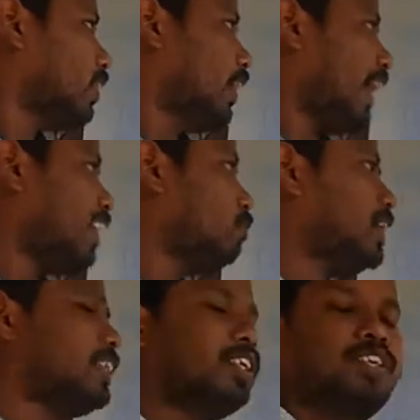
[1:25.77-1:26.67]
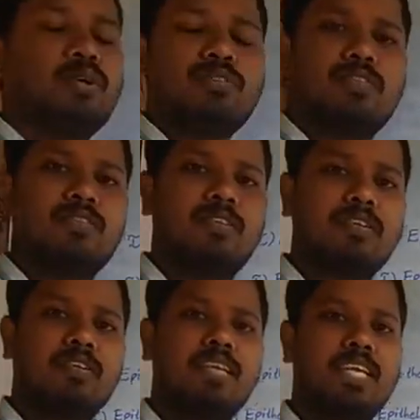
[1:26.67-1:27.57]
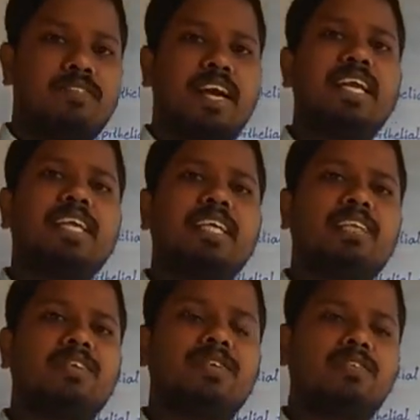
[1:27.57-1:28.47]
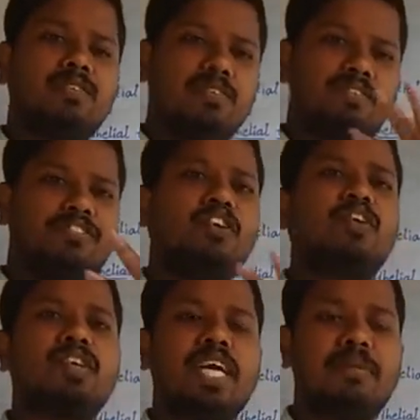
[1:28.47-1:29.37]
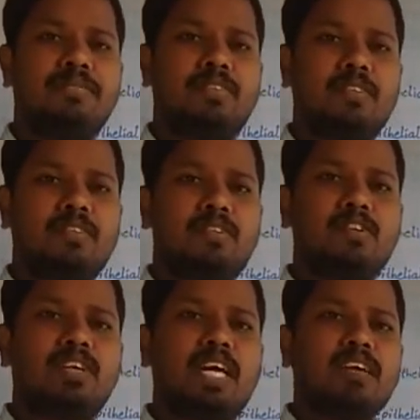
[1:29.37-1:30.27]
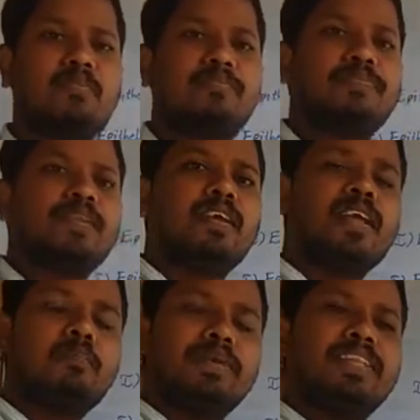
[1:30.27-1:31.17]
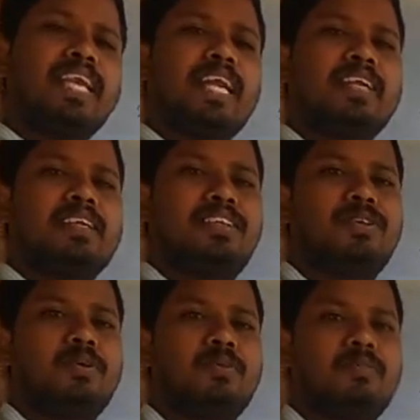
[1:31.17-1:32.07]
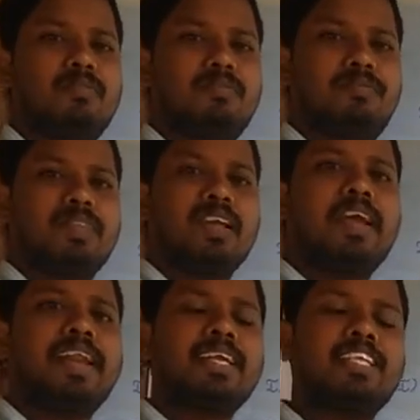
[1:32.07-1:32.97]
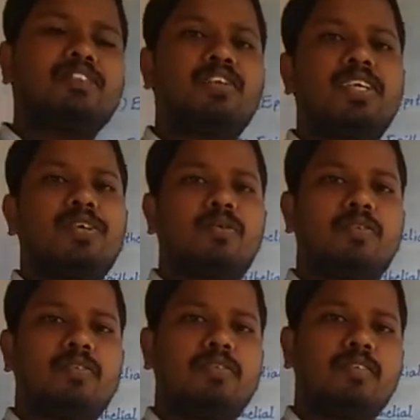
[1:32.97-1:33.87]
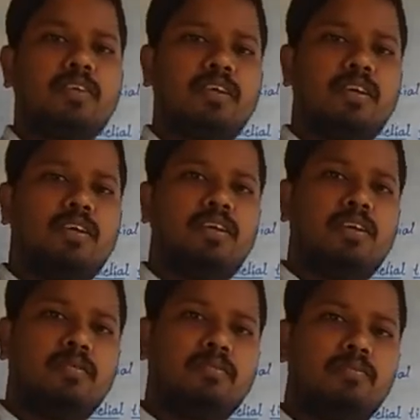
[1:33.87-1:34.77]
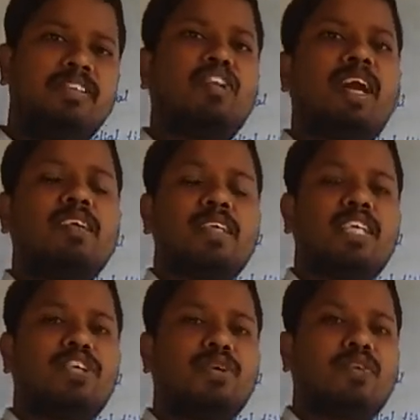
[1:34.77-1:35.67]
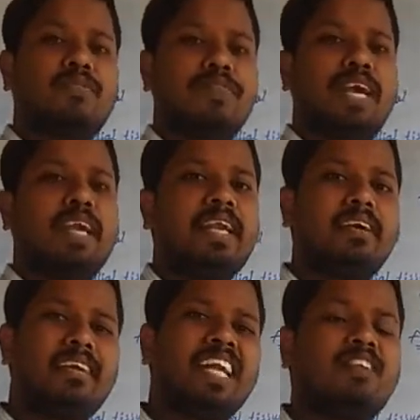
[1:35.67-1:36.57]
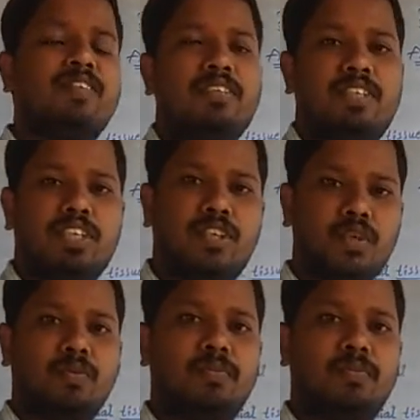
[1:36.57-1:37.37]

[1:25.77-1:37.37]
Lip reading: animal tissues divided into four types. Those are epithelial tissue, connective tissue, muscular tissue, and nervous tissue.